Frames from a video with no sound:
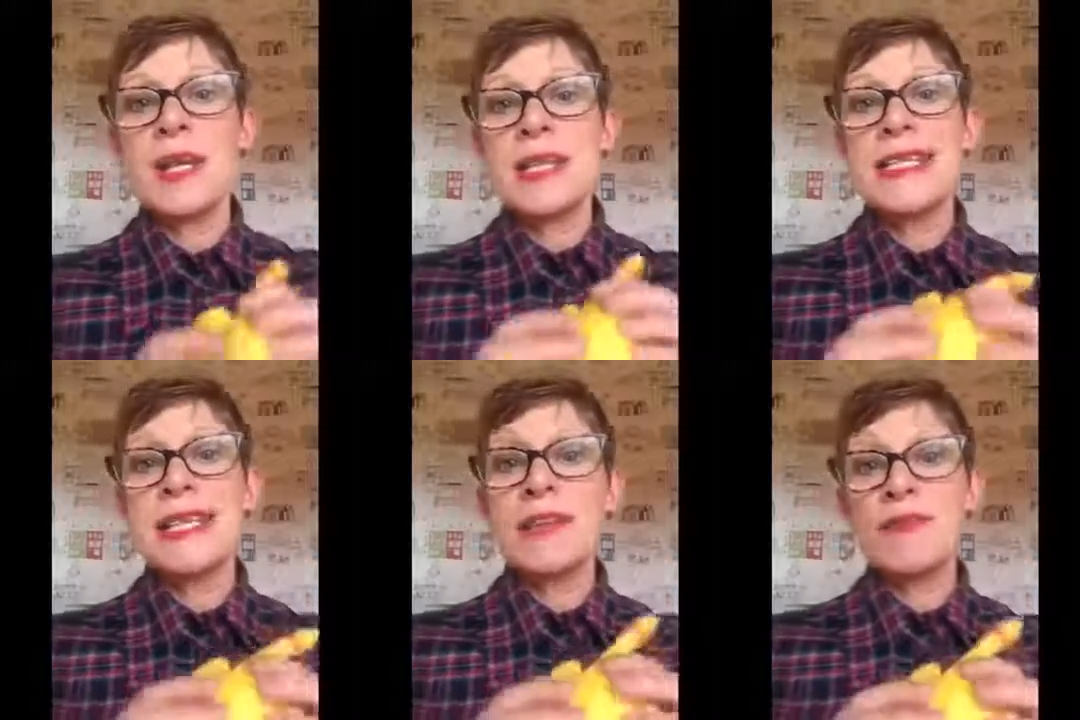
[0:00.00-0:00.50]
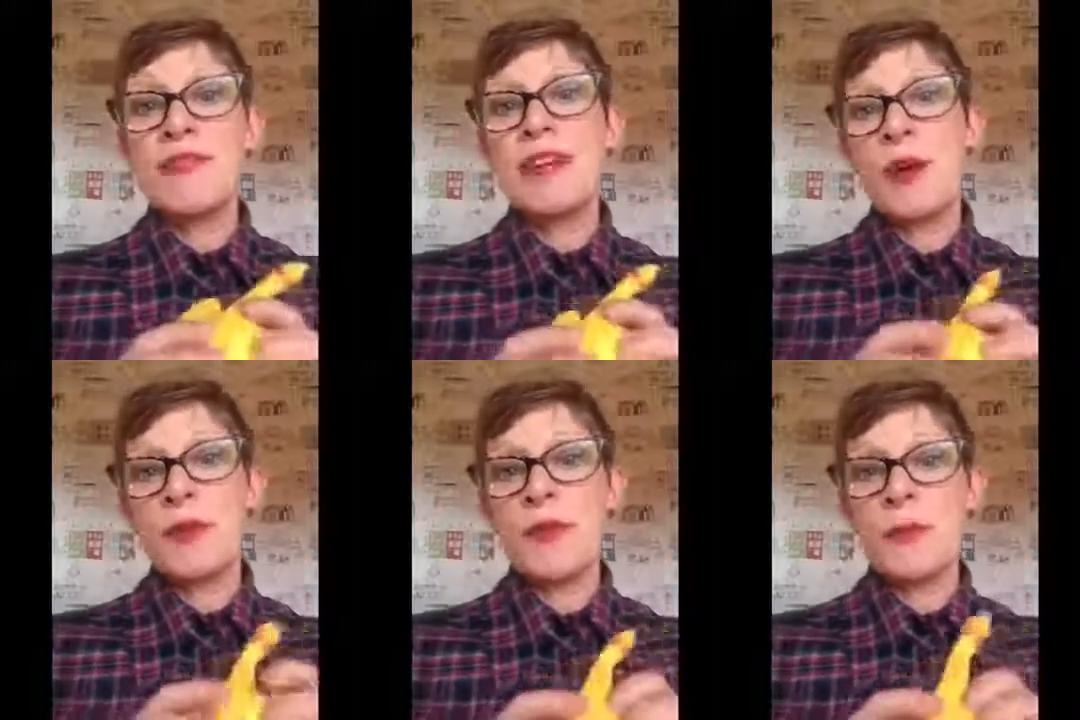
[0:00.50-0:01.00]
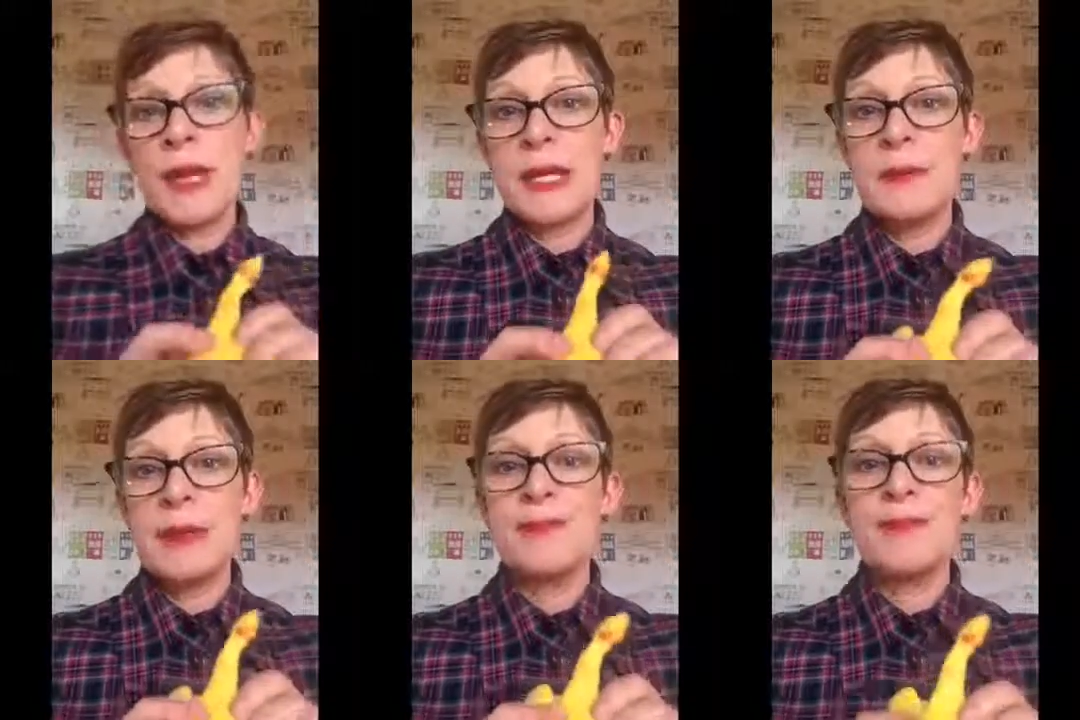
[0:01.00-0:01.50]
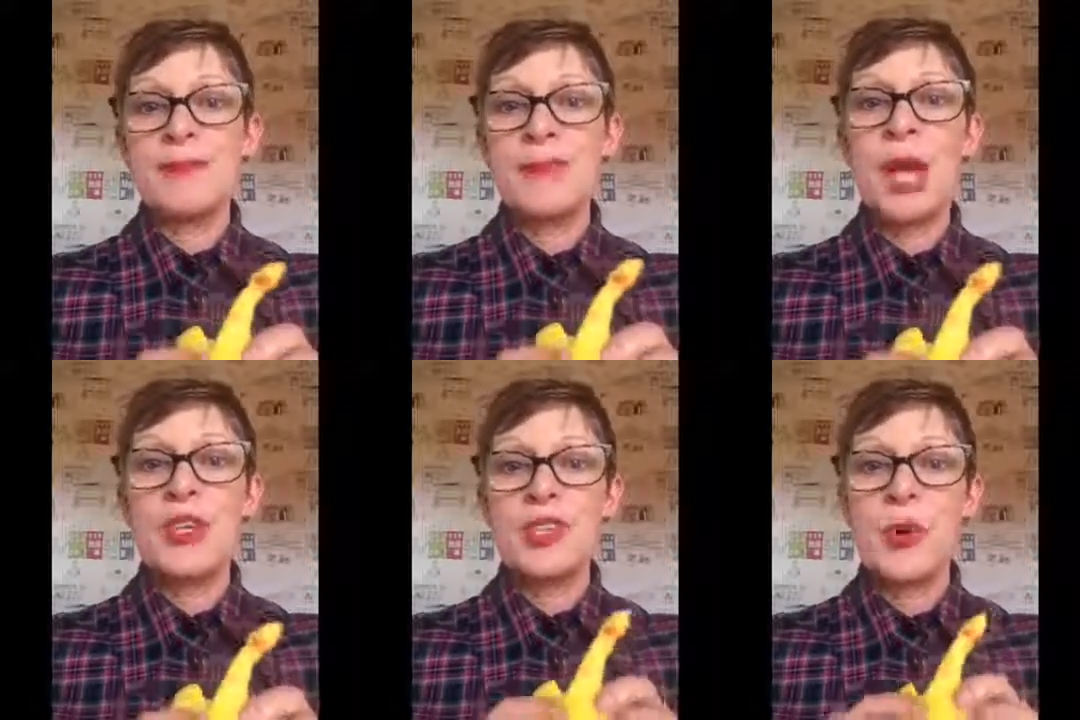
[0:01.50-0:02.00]
delivery of the baby.
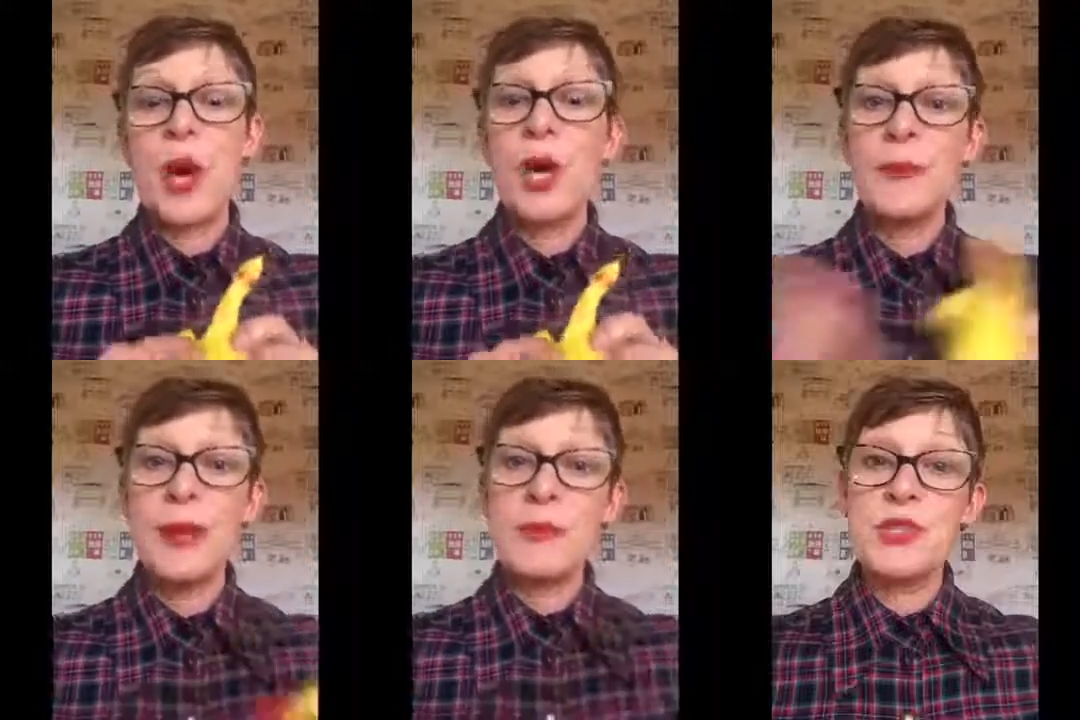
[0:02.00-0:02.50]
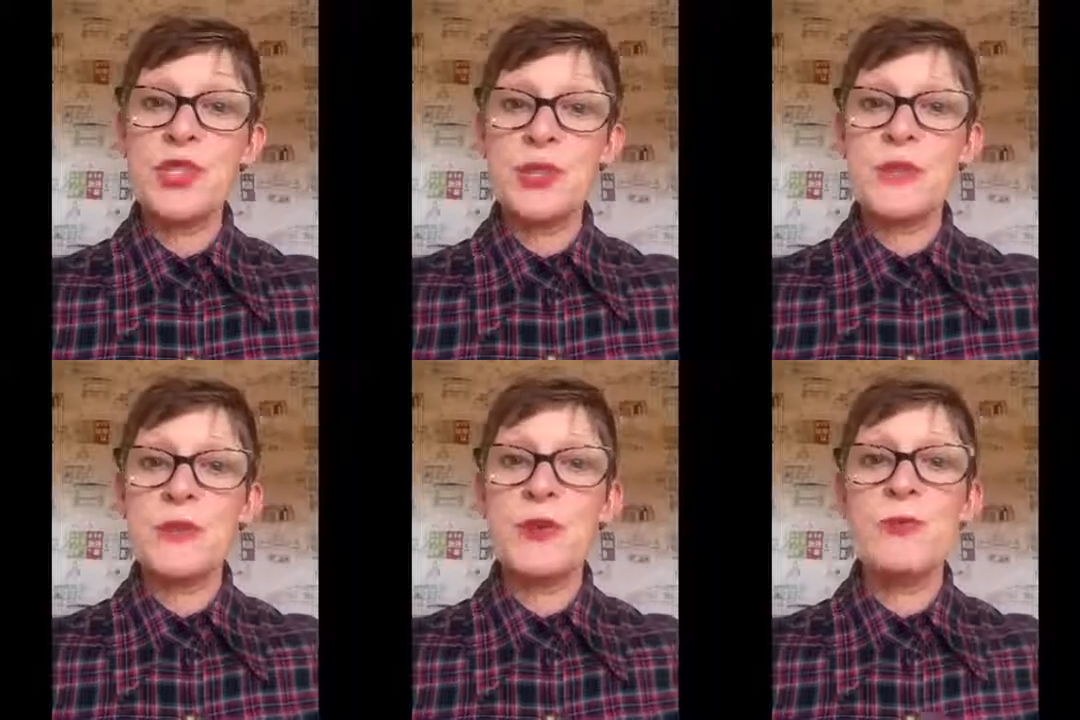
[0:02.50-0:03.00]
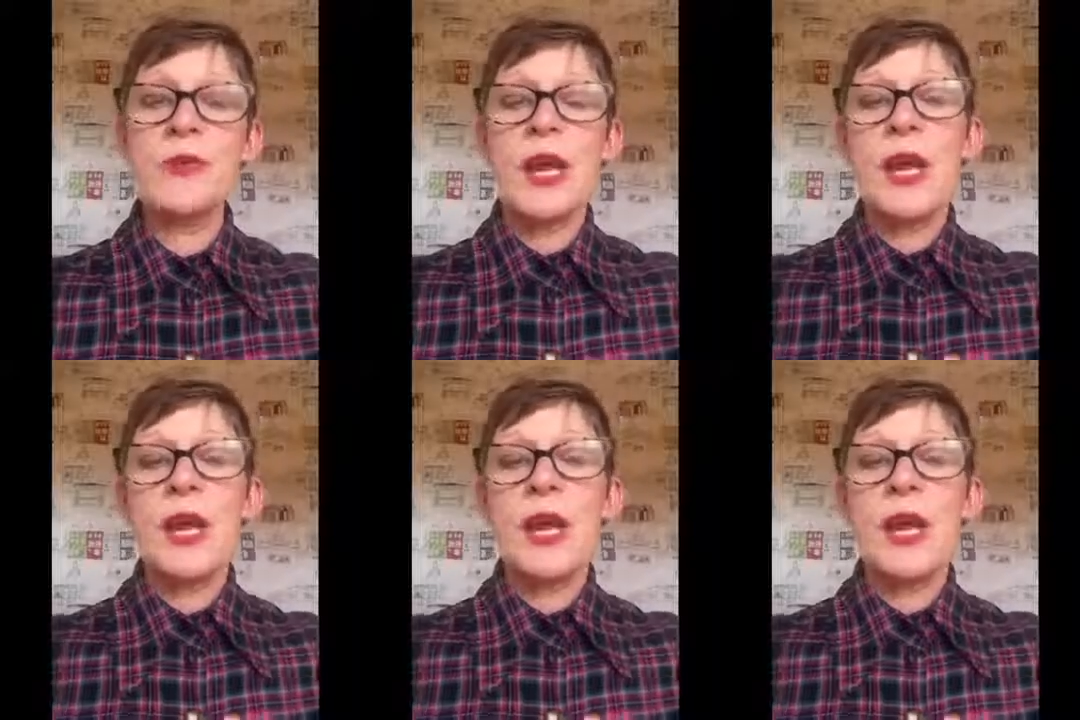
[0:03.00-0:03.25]
So I hope that was useful.